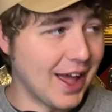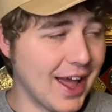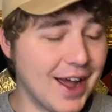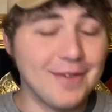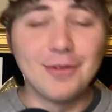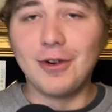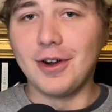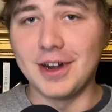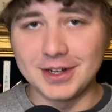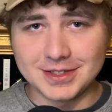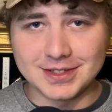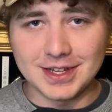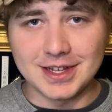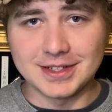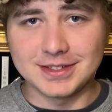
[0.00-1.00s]
ever
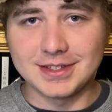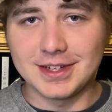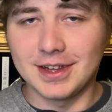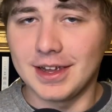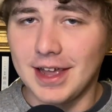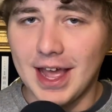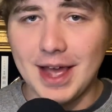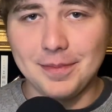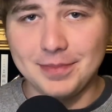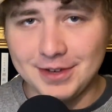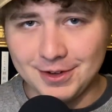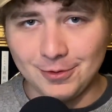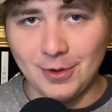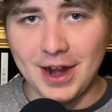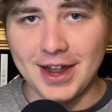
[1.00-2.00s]
exist,
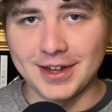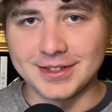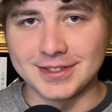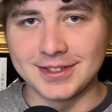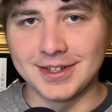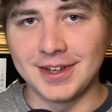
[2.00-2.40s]
Captain Rex,